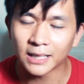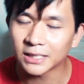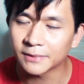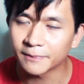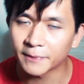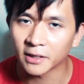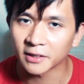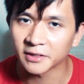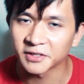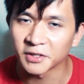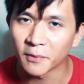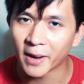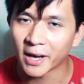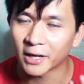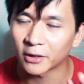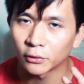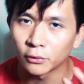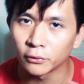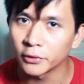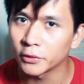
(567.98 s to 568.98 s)
That's because no
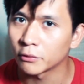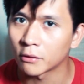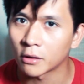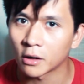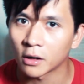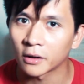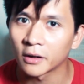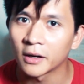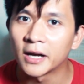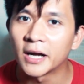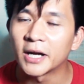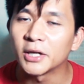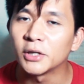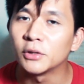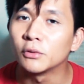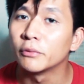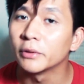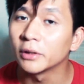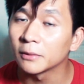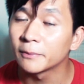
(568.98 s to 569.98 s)
matter who you are,
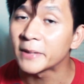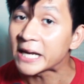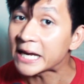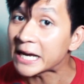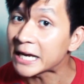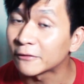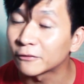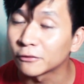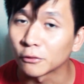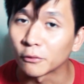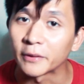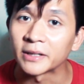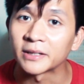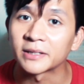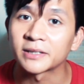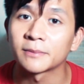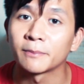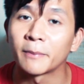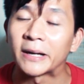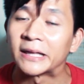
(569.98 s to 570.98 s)
you will be
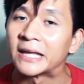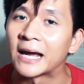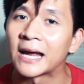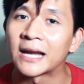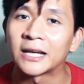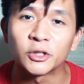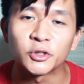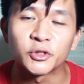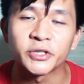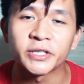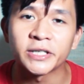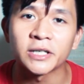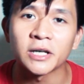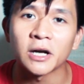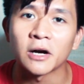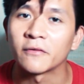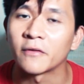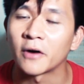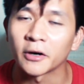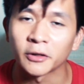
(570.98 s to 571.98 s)
influenced by the energy
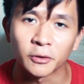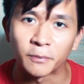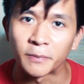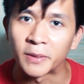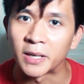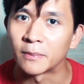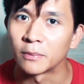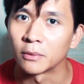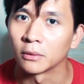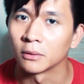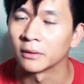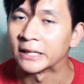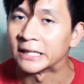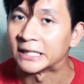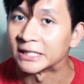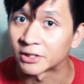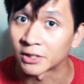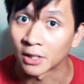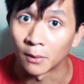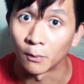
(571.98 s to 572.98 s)
of other people
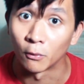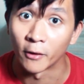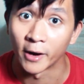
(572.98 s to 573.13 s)
in some